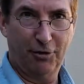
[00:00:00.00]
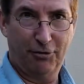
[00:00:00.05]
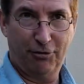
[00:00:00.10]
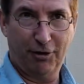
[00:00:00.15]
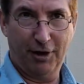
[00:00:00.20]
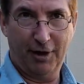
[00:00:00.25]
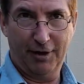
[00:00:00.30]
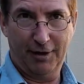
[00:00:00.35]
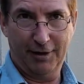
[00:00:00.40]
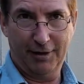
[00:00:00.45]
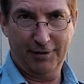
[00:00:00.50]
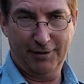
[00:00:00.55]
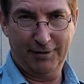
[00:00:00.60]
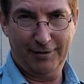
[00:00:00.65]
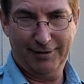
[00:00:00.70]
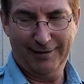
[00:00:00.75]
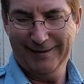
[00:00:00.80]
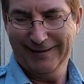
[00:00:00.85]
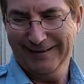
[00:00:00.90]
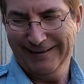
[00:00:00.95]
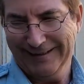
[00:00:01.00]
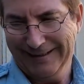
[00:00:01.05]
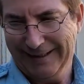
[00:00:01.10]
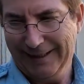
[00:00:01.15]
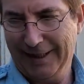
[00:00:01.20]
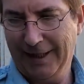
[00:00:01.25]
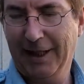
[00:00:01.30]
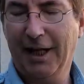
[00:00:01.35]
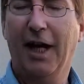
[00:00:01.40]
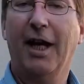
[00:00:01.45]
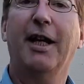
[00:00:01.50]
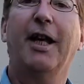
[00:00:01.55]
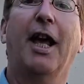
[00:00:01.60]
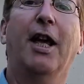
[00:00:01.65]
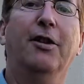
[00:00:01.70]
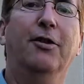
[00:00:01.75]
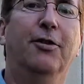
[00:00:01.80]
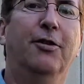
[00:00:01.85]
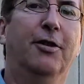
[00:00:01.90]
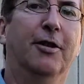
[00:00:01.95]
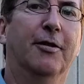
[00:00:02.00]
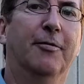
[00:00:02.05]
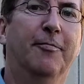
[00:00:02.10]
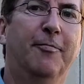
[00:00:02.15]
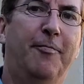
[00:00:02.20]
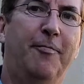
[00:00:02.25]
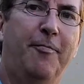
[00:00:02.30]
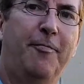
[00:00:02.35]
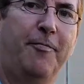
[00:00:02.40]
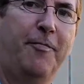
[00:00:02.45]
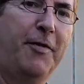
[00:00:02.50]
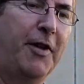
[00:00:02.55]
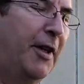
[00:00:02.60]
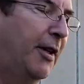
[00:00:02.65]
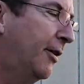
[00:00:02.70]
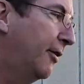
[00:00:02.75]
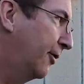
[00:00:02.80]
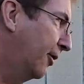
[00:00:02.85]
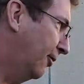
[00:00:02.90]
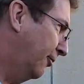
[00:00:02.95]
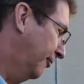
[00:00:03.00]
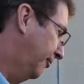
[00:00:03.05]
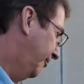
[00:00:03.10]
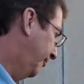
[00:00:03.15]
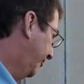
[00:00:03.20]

to try this, can't use it. So,